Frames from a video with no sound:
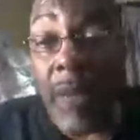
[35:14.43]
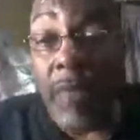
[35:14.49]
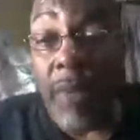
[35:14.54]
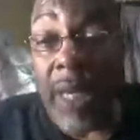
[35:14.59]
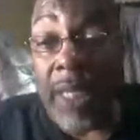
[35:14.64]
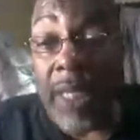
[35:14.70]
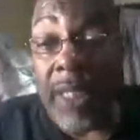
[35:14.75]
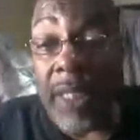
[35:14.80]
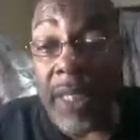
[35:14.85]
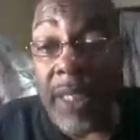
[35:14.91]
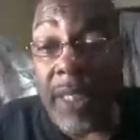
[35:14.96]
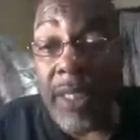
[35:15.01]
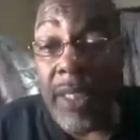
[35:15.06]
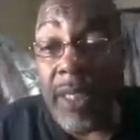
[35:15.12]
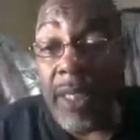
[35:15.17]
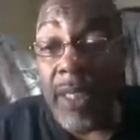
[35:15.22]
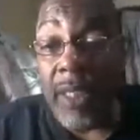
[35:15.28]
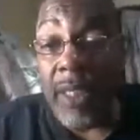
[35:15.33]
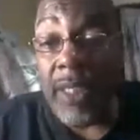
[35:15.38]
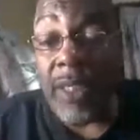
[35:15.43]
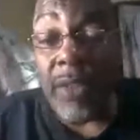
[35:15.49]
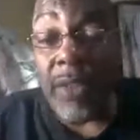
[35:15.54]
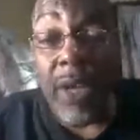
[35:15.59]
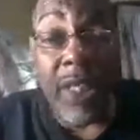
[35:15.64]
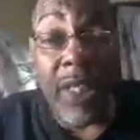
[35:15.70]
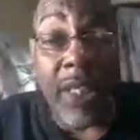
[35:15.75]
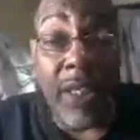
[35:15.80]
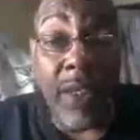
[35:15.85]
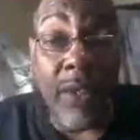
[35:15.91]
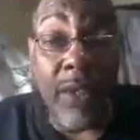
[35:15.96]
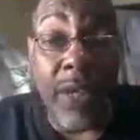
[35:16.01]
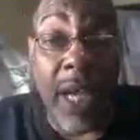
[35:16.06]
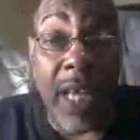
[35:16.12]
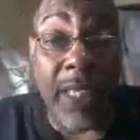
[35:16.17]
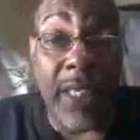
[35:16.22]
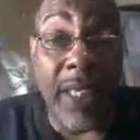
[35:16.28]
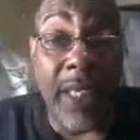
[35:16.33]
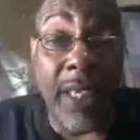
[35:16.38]
basics. So I see you
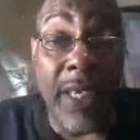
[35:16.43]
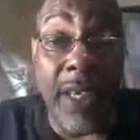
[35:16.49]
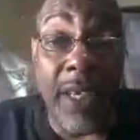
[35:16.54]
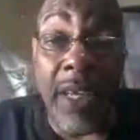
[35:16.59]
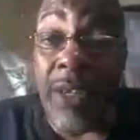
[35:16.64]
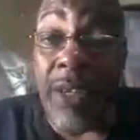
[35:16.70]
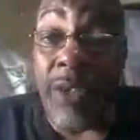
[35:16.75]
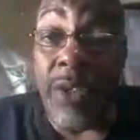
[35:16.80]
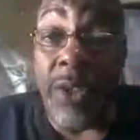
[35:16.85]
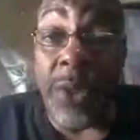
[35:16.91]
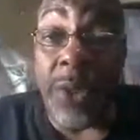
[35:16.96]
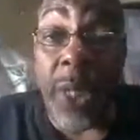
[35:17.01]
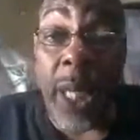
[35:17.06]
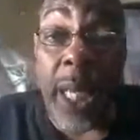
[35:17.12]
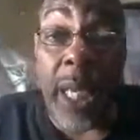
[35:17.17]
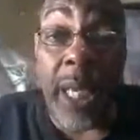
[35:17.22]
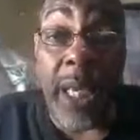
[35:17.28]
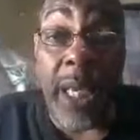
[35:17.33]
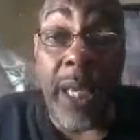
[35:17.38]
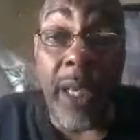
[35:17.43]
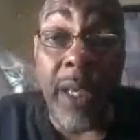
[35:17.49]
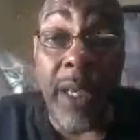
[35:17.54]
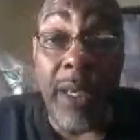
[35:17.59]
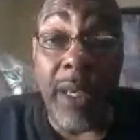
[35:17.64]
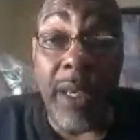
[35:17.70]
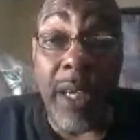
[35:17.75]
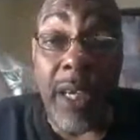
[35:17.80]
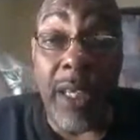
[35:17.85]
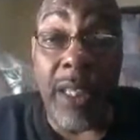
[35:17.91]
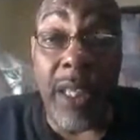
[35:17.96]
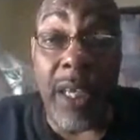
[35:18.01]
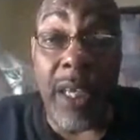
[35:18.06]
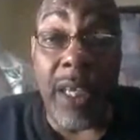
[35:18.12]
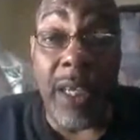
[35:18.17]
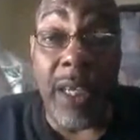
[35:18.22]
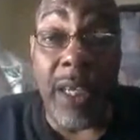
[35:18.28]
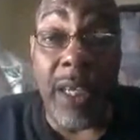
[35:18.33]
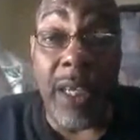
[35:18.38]
guys in there. I know you're thinking
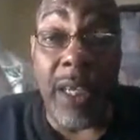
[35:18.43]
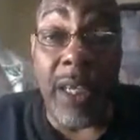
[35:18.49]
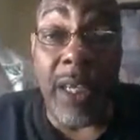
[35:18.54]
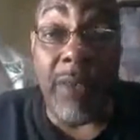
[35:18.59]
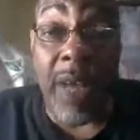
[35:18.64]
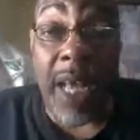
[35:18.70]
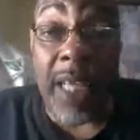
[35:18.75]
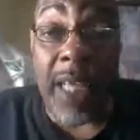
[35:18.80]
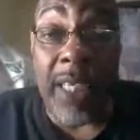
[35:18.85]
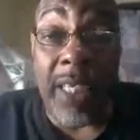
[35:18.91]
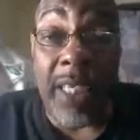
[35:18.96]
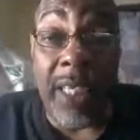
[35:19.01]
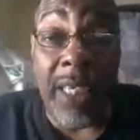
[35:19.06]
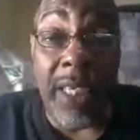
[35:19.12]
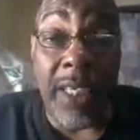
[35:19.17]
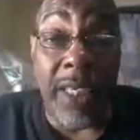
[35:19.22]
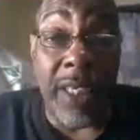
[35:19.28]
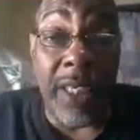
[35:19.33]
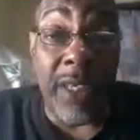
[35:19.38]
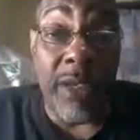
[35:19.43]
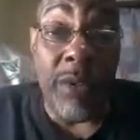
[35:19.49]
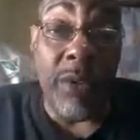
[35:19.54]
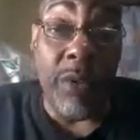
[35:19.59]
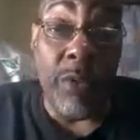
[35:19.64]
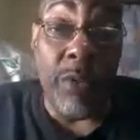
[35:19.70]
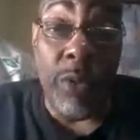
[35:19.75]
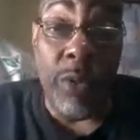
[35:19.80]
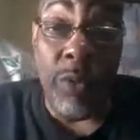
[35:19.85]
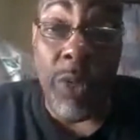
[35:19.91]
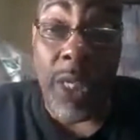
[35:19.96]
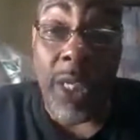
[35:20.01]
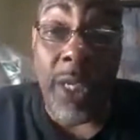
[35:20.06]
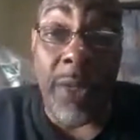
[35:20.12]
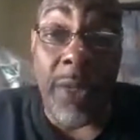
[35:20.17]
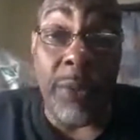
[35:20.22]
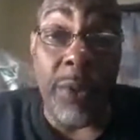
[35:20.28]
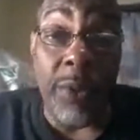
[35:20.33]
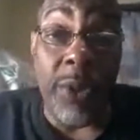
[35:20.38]
of ideas, running it
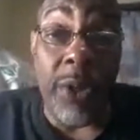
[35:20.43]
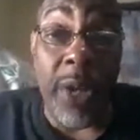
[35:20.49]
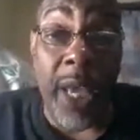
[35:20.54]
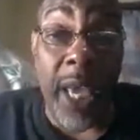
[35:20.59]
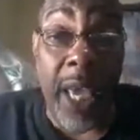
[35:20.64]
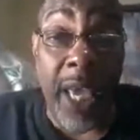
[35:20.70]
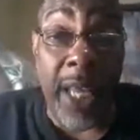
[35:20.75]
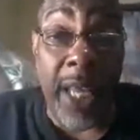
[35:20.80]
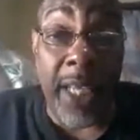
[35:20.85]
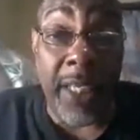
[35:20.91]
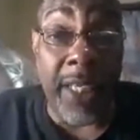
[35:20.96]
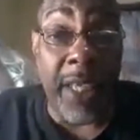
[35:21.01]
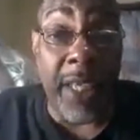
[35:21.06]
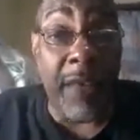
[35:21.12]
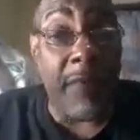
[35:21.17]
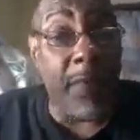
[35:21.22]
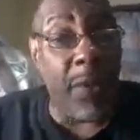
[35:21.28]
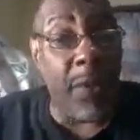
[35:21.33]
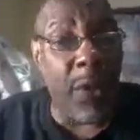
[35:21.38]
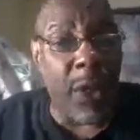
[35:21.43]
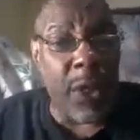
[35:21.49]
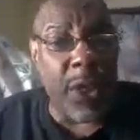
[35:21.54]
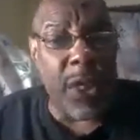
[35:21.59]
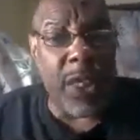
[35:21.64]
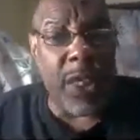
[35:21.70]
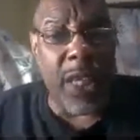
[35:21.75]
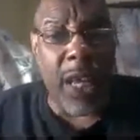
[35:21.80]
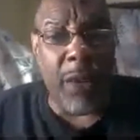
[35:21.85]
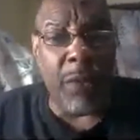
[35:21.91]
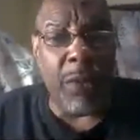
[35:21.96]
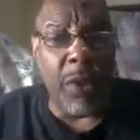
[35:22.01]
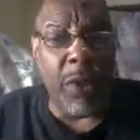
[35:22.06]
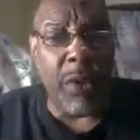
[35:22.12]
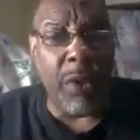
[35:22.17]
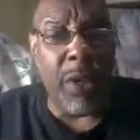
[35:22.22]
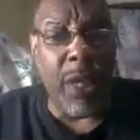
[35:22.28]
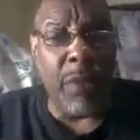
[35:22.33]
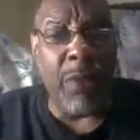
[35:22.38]
through your head. Doesn't that feel good? Like,
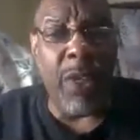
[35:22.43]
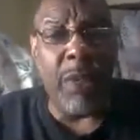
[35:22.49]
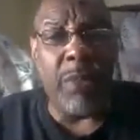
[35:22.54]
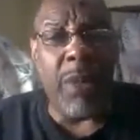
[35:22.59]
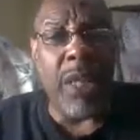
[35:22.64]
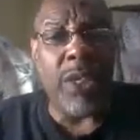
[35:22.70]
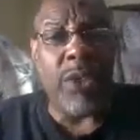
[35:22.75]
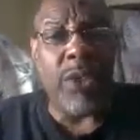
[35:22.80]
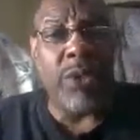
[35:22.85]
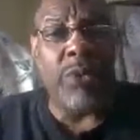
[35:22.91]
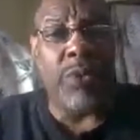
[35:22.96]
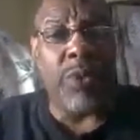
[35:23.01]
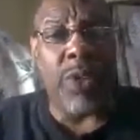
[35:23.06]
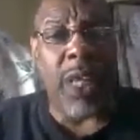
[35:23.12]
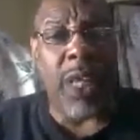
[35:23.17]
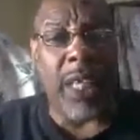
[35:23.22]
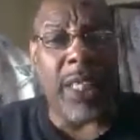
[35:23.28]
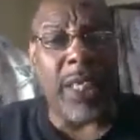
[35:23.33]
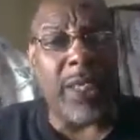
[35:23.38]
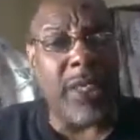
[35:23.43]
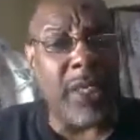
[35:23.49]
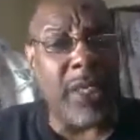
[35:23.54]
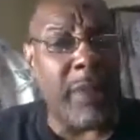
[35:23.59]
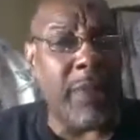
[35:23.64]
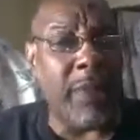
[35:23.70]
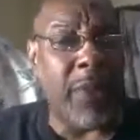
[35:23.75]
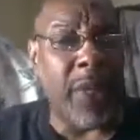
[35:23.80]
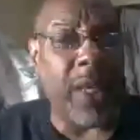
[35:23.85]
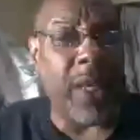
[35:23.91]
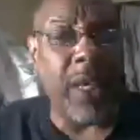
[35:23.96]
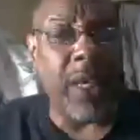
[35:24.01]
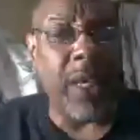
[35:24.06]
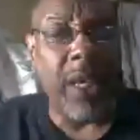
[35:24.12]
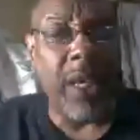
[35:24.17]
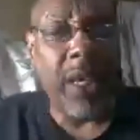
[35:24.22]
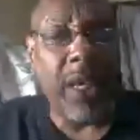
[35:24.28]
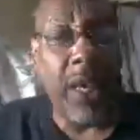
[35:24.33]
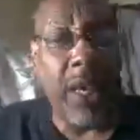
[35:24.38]
it really makes you feel like there's something.
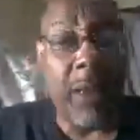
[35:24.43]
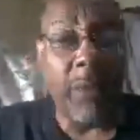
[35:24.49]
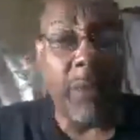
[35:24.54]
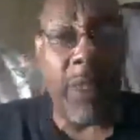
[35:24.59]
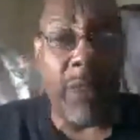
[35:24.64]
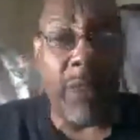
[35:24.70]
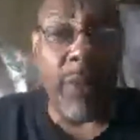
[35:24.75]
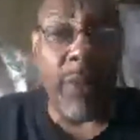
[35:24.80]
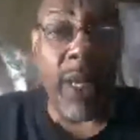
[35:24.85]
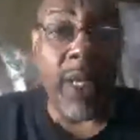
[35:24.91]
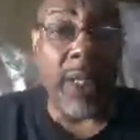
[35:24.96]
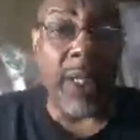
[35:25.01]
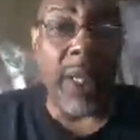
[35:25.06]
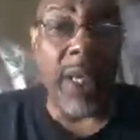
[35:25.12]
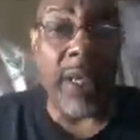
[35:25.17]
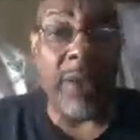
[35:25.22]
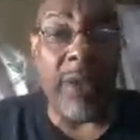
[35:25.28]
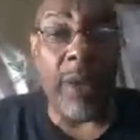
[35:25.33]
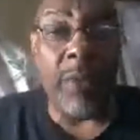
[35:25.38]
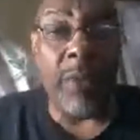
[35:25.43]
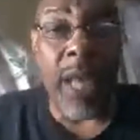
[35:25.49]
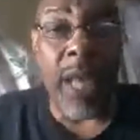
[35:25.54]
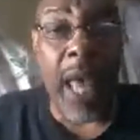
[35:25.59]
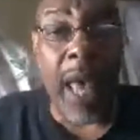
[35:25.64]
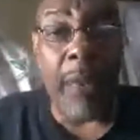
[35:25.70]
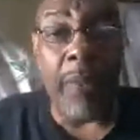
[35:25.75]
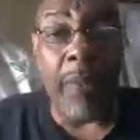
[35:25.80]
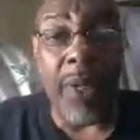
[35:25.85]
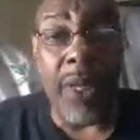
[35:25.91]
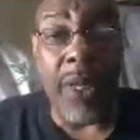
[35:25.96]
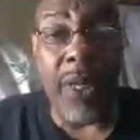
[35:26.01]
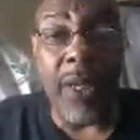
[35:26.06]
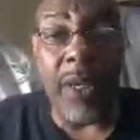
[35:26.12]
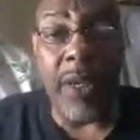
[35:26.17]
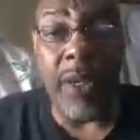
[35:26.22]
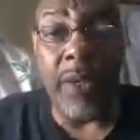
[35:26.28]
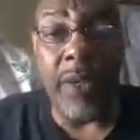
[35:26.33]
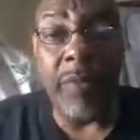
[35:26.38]
But the main thing that would happen
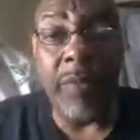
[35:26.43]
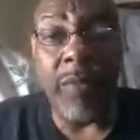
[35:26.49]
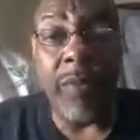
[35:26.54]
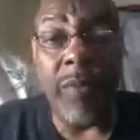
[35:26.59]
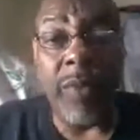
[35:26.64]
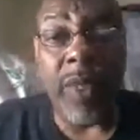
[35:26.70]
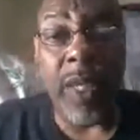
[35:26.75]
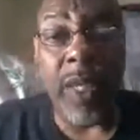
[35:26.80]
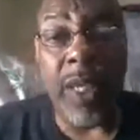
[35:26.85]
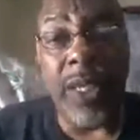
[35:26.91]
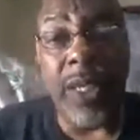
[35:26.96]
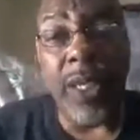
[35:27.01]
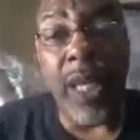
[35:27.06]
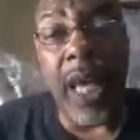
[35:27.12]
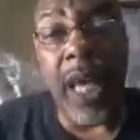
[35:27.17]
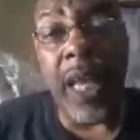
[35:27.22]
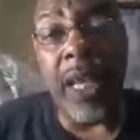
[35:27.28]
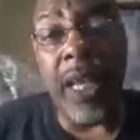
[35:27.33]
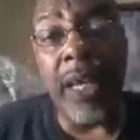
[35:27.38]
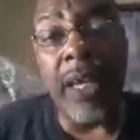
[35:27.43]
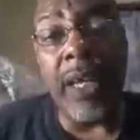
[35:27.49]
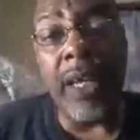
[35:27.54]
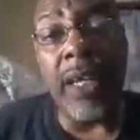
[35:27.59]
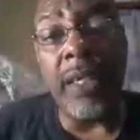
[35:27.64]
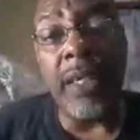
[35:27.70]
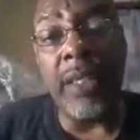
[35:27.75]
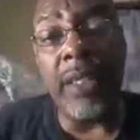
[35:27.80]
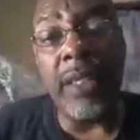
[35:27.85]
here is that